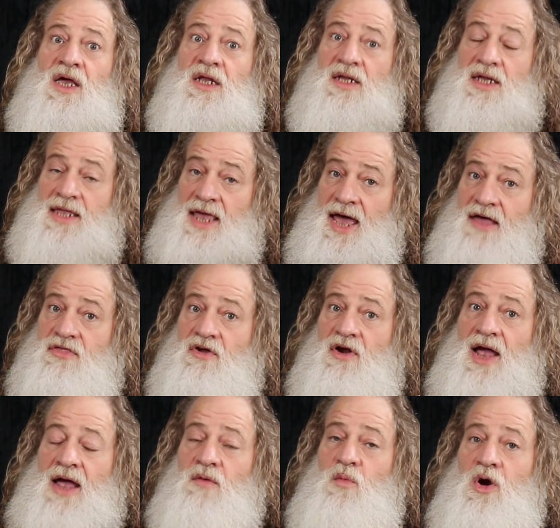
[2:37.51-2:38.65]
together,
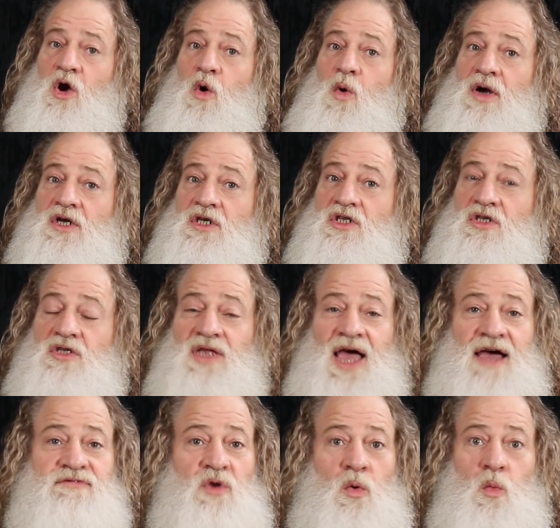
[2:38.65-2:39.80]
and we're going to just
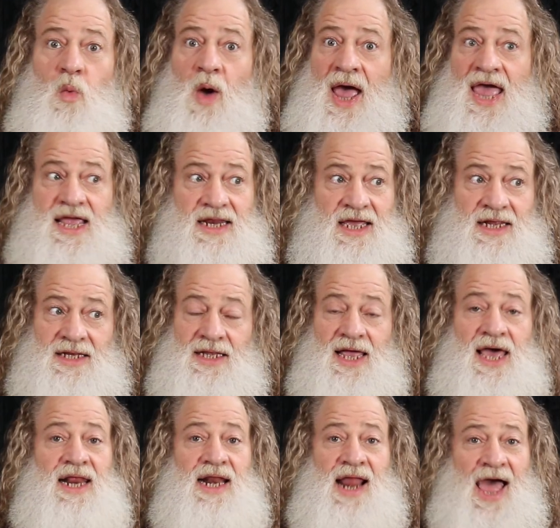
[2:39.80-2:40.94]
have to wait and
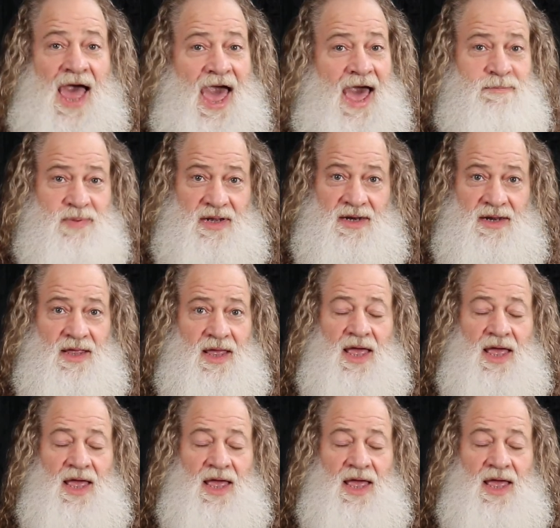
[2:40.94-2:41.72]
let it happen.